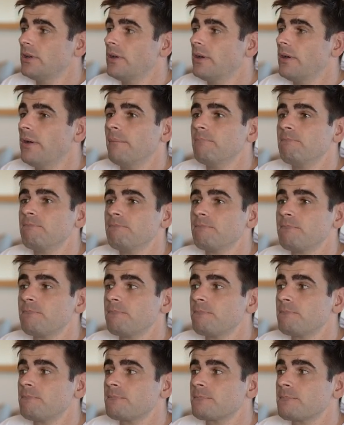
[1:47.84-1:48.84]

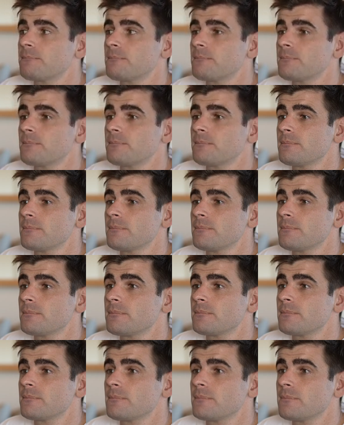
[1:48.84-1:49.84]

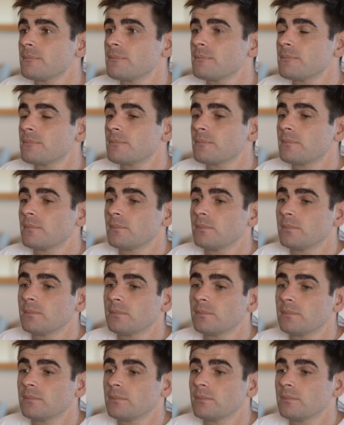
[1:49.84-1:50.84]

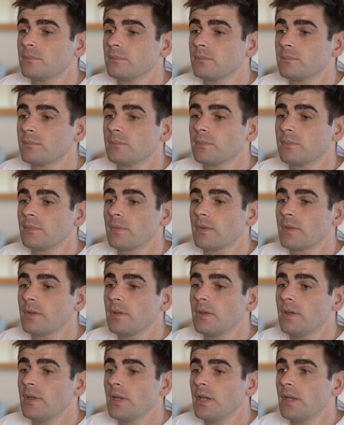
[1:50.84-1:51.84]

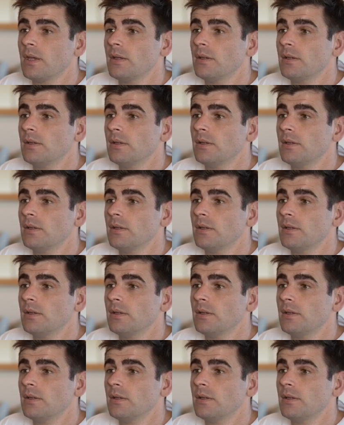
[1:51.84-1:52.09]
(no one is talking)